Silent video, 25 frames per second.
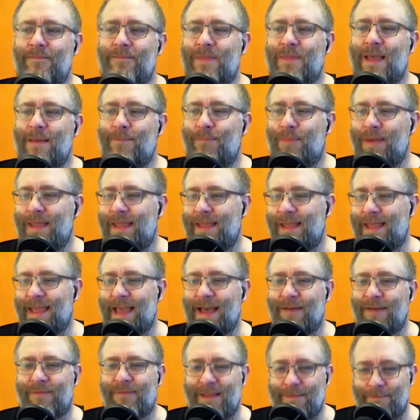there being
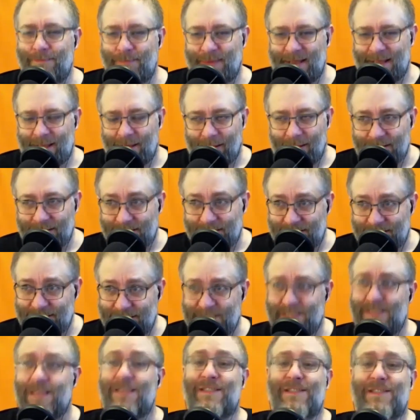caffeine,
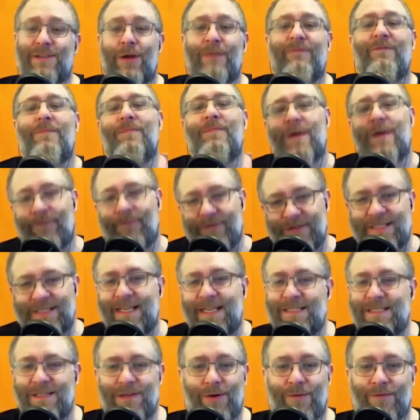because aside from the obvious
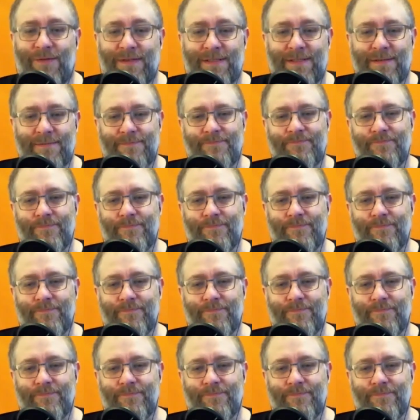teas and coffees?